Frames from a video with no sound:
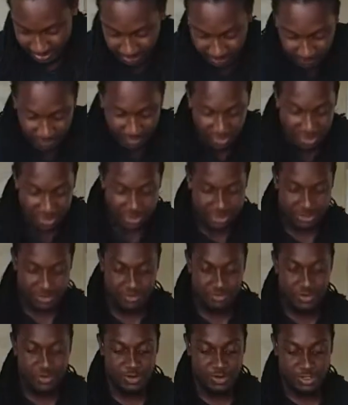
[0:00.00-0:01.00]
So
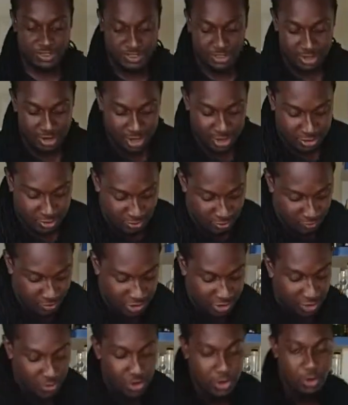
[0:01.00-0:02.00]
first we're going to start
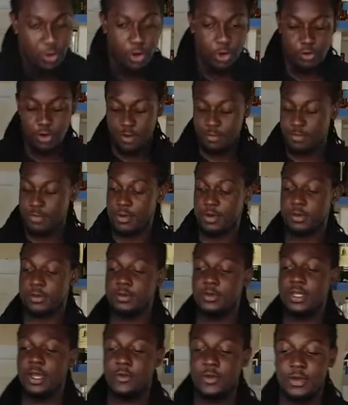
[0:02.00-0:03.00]
with our gold rum.
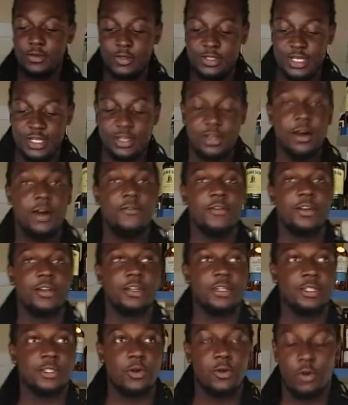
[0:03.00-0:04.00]
Today we're using
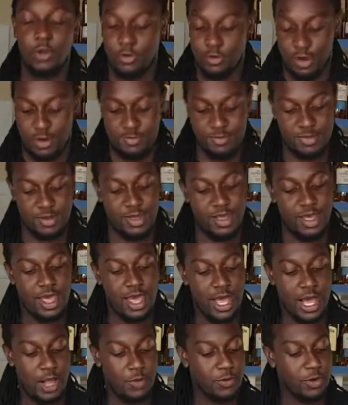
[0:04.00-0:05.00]
Governor's Gold Rum,
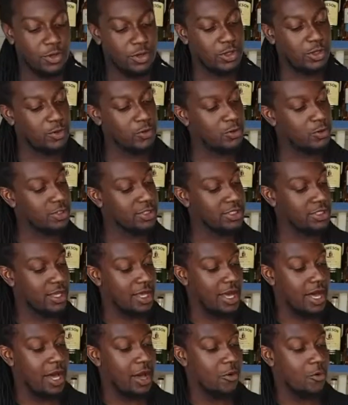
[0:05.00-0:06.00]
and we're going to
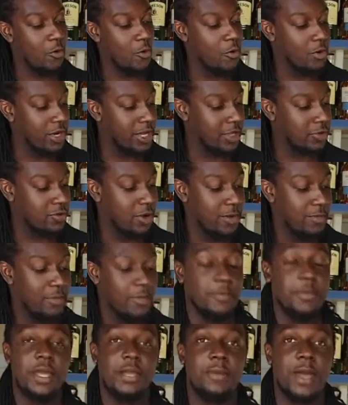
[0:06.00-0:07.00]
use coconut
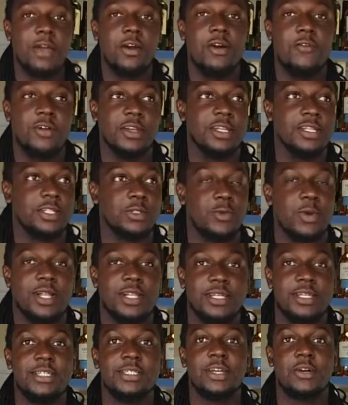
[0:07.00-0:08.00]
rum made by Governor's as
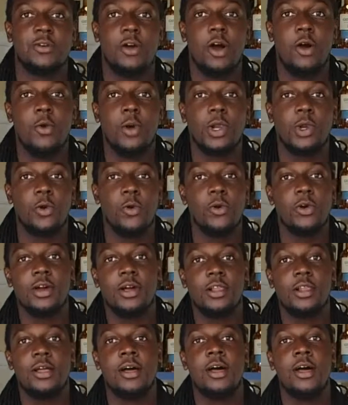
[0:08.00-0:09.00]
well. These are our
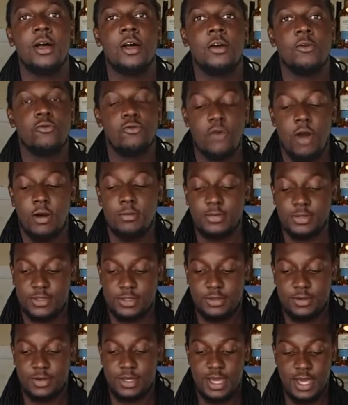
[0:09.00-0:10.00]
local
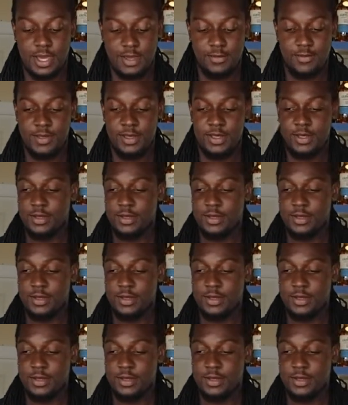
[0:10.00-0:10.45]
rums. Okay?